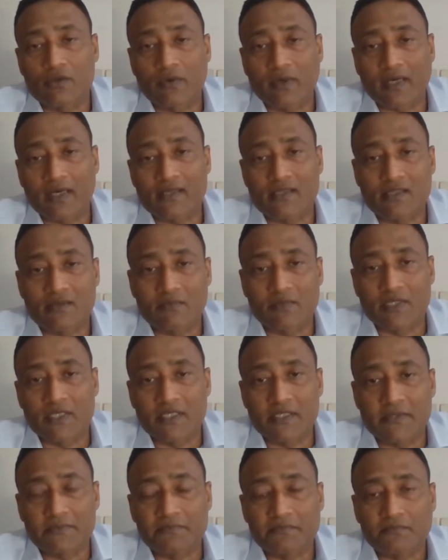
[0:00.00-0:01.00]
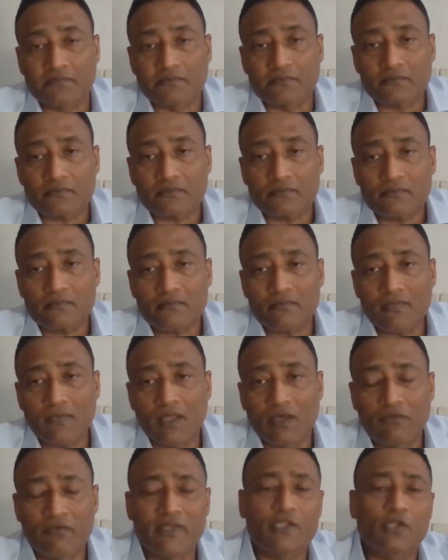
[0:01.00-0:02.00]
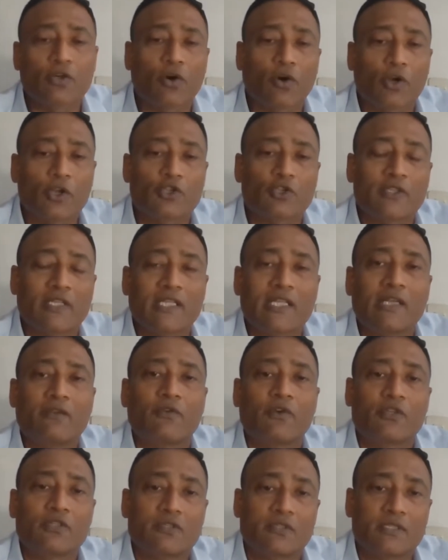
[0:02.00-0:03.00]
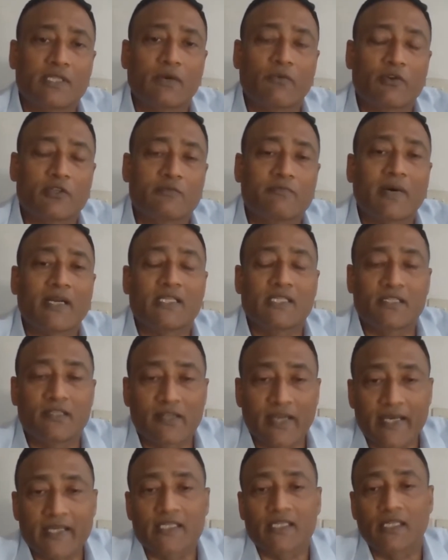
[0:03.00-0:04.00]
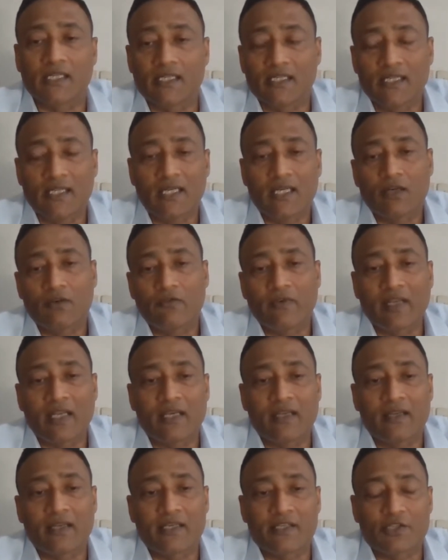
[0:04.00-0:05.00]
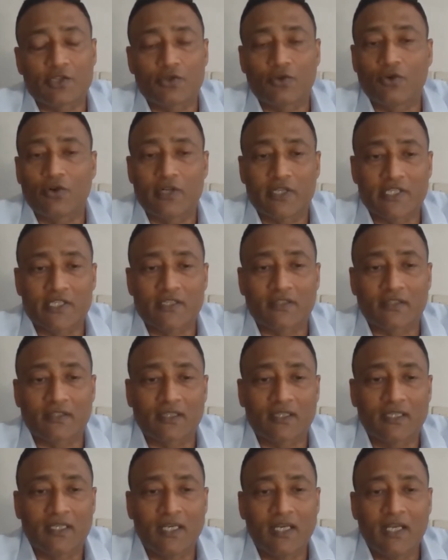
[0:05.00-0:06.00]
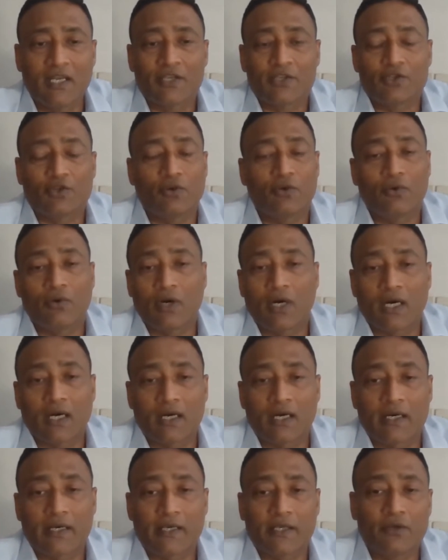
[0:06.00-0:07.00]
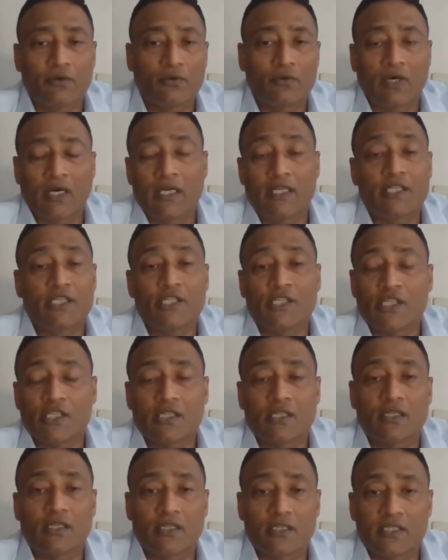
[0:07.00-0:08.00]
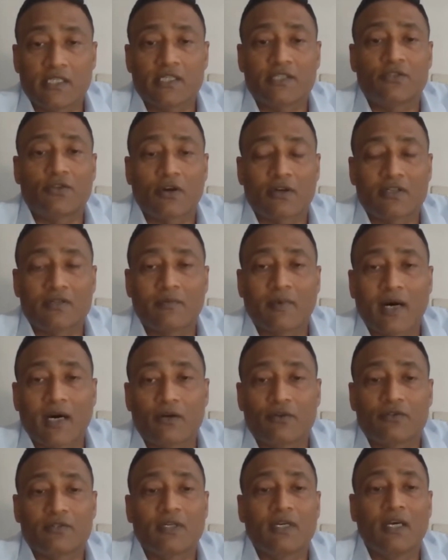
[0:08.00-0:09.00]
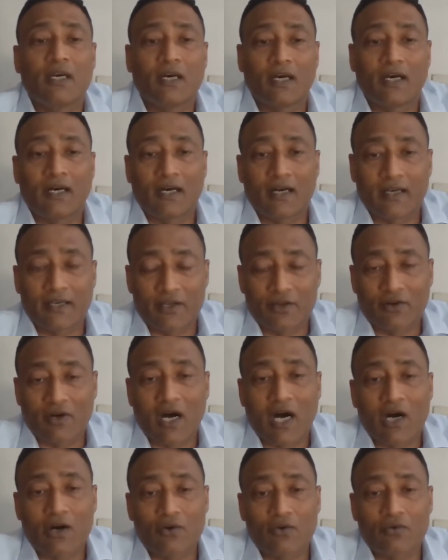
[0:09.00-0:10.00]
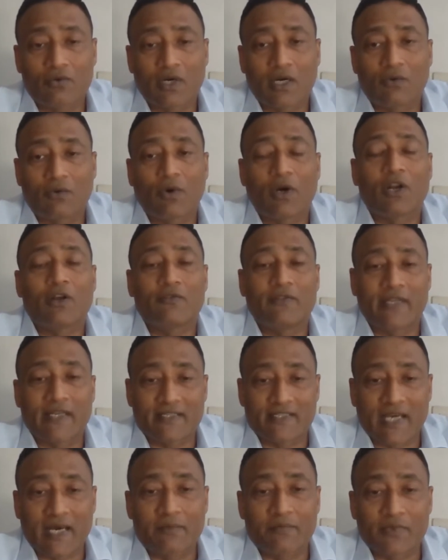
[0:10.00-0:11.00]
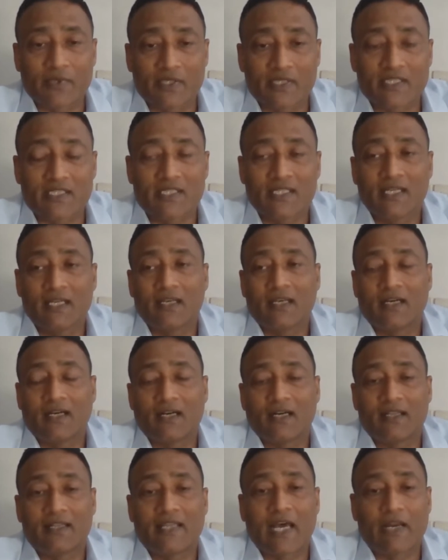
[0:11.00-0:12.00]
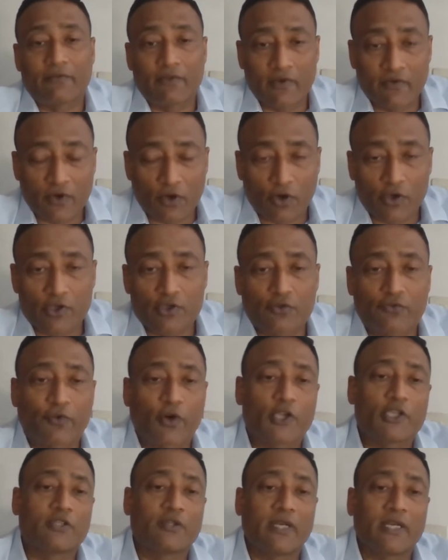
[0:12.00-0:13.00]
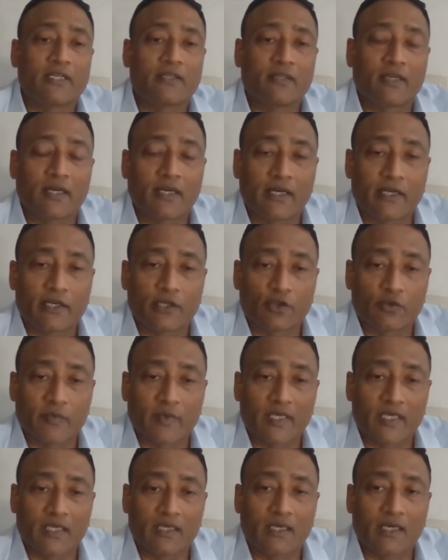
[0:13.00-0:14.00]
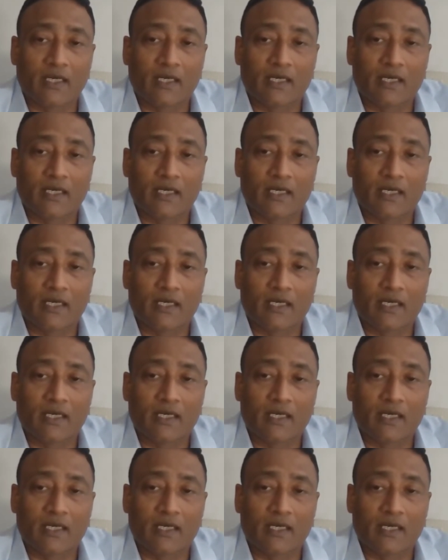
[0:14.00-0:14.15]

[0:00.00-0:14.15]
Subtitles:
to our customers, we saw also that there was much greater willingness to go digital. So, Jincha just talked about, how one of the examples that we were also fortunate to be,